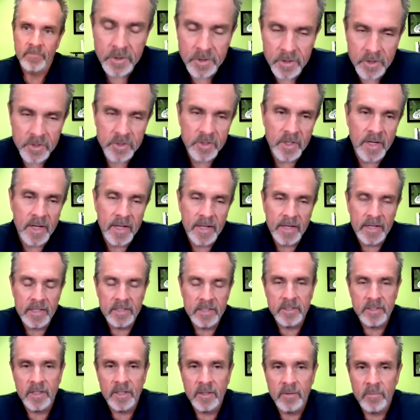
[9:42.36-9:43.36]
you're saying
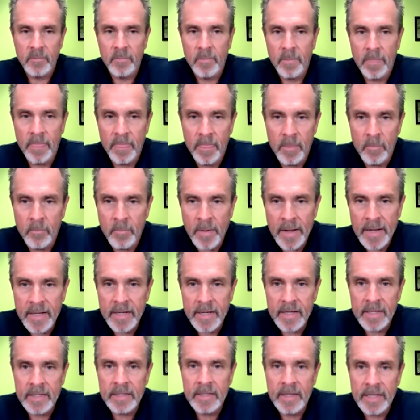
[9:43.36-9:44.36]
is that the
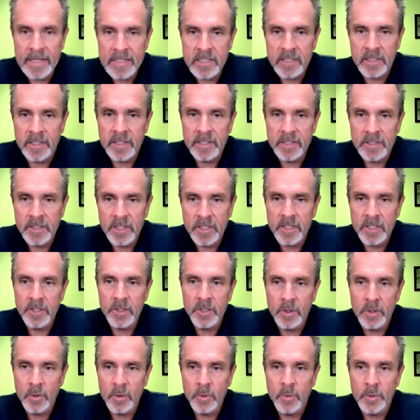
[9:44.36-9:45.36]
baiting needs to
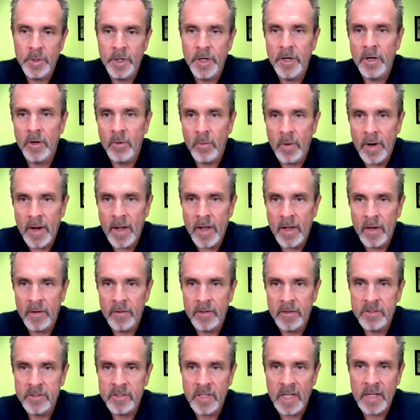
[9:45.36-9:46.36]
continue year-round,
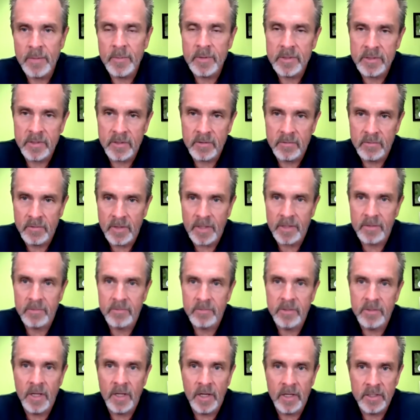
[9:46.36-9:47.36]
the same as it
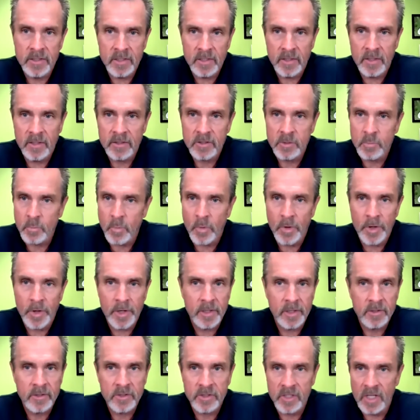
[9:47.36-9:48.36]
does in the
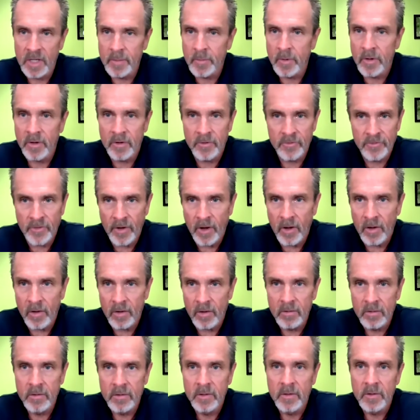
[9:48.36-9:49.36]
spring, summer, and
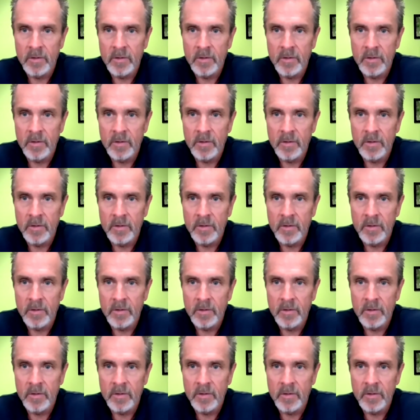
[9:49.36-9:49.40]
fall.